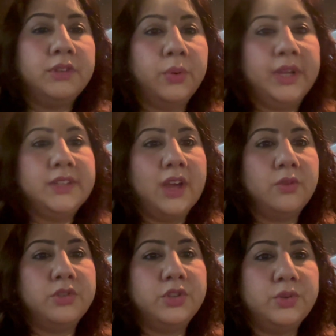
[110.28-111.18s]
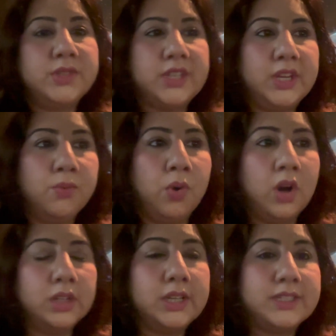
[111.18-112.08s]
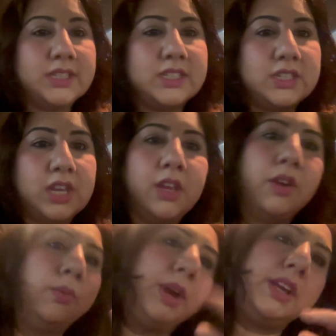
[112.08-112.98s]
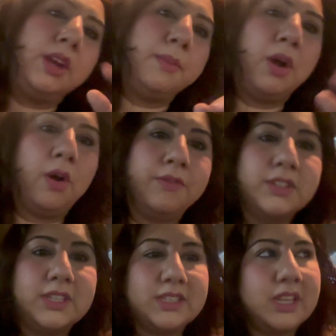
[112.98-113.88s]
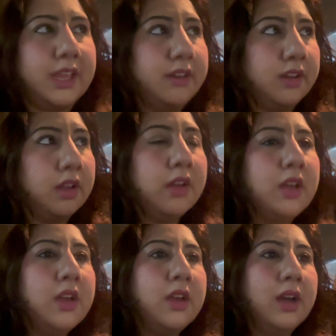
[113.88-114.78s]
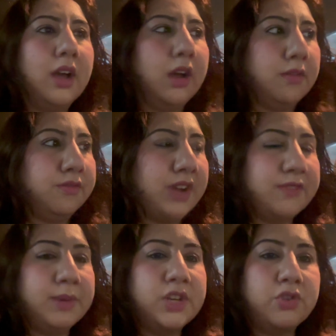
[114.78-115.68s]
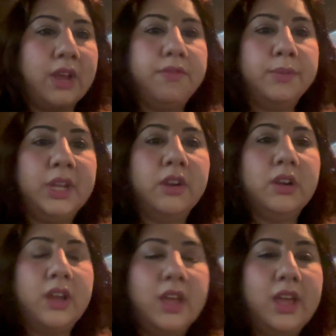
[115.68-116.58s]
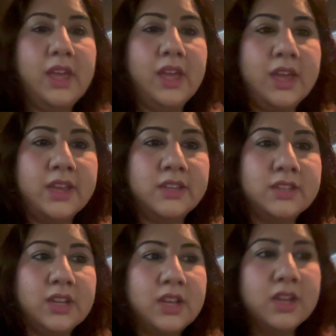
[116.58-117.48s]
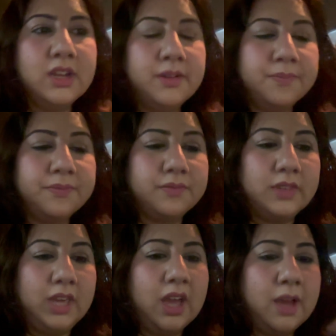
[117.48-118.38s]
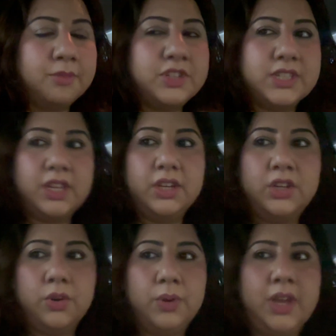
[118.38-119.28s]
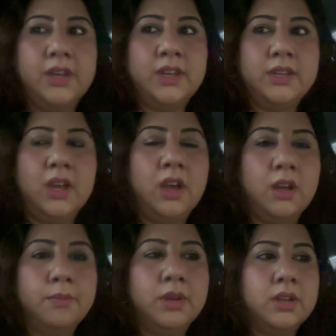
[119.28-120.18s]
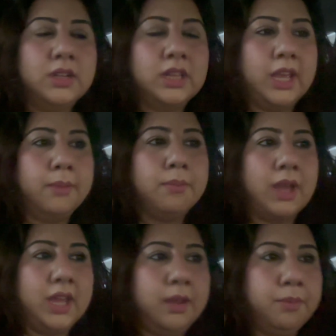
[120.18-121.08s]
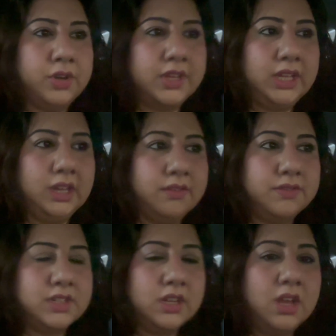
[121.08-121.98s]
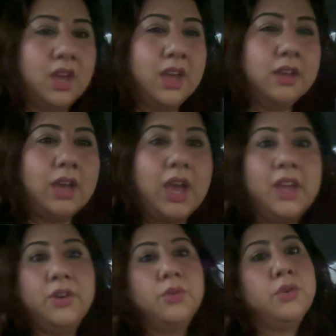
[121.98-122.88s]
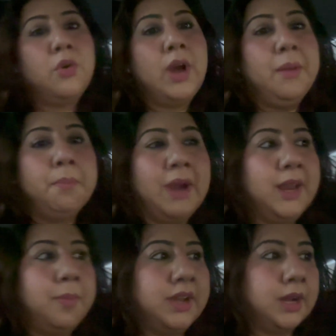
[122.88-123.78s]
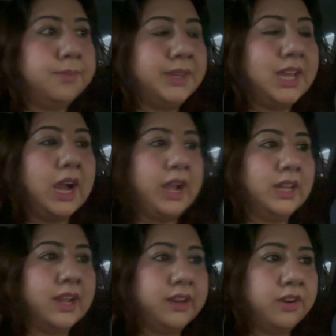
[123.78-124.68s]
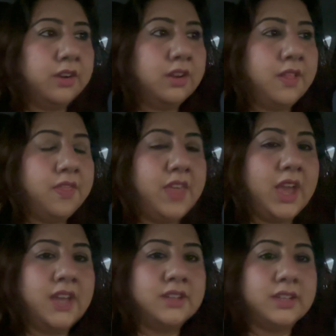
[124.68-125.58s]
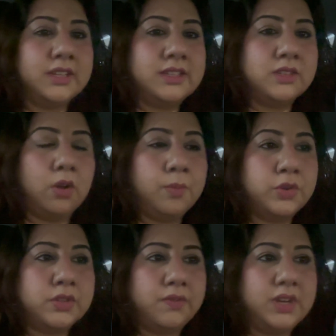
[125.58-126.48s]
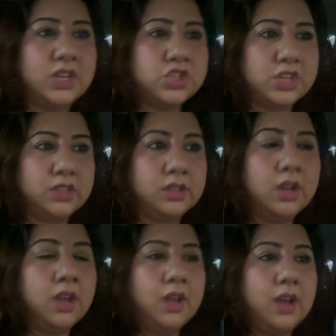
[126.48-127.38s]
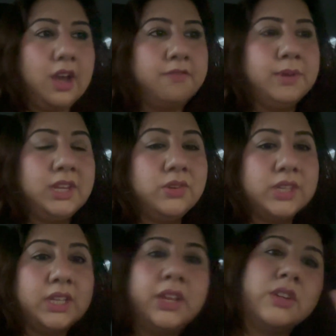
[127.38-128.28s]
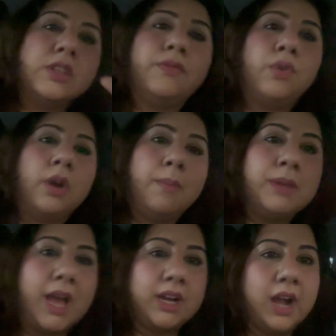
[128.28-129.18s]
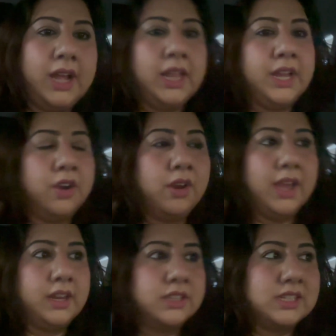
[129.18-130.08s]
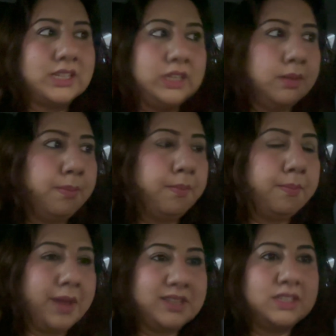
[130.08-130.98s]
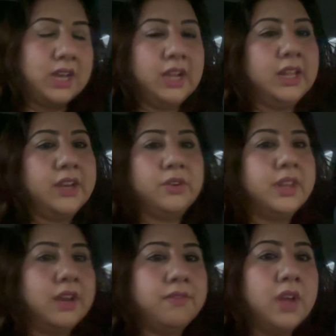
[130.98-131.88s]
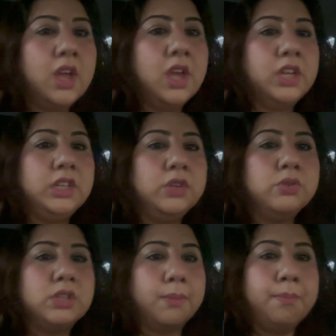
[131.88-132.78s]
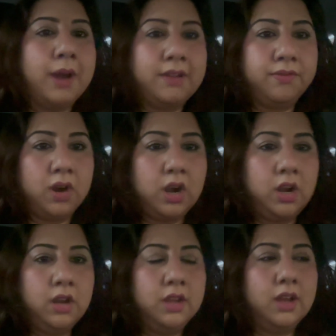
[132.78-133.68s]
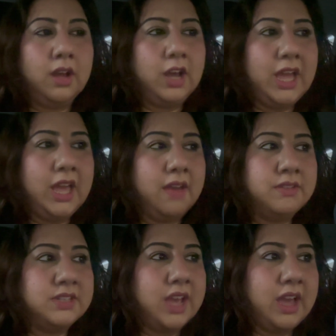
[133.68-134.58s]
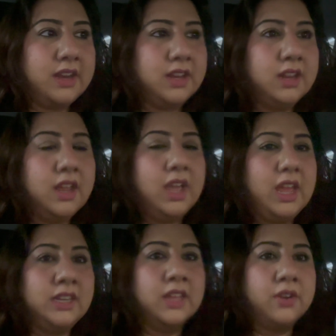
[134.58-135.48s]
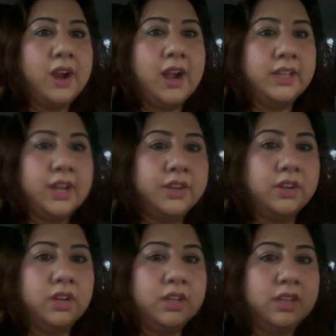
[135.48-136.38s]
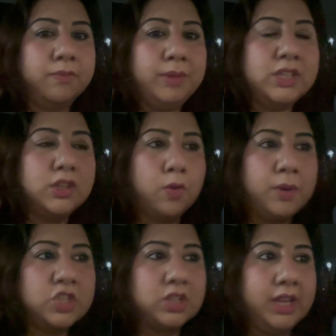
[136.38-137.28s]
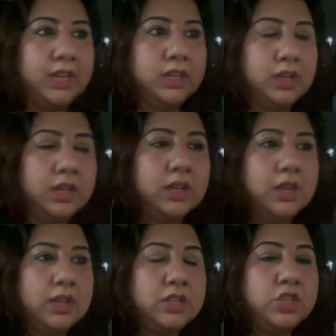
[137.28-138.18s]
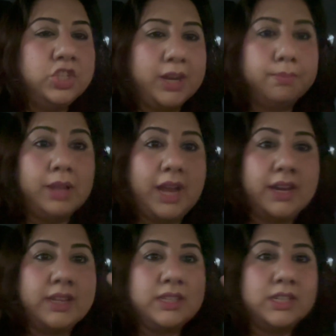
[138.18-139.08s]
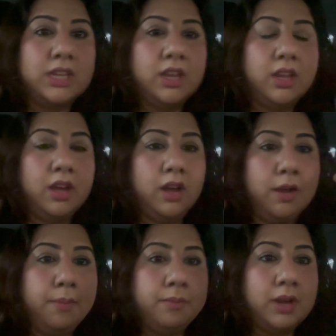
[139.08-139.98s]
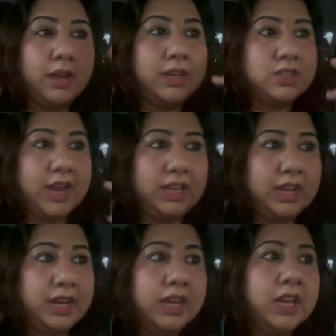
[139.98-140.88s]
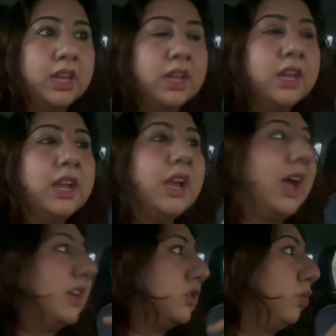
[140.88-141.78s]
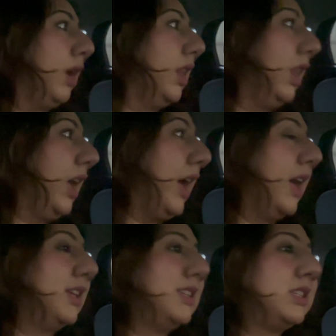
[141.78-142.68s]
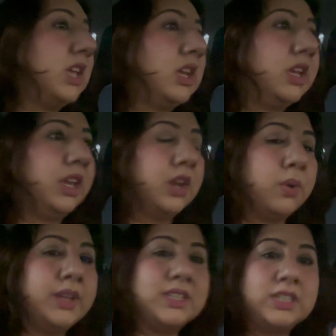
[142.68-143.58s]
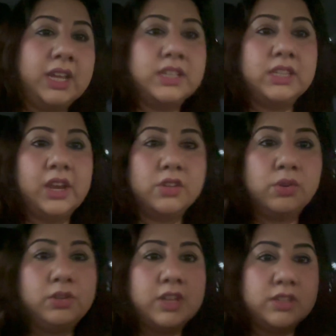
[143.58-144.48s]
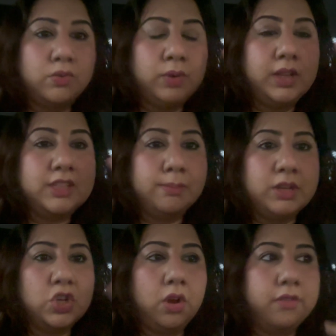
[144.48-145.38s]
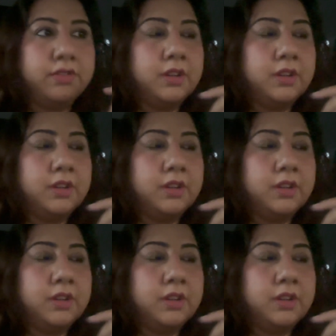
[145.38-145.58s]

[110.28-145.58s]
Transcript: going down to City Walk because it's right near my office. It's like 5-minute drive from here, and yeah, I'm just gonna go in and claim my birthday gift. I don't know, I might pick up the eyeliner that is almost finished. I've been using their Sephora black eyeliner, and it's the best eyeliner that I've used by far. I haven't had any other eyeliner give me so much like jet blackness in tight lining, as well as, you know, it stays there so it doesn't really smudge off.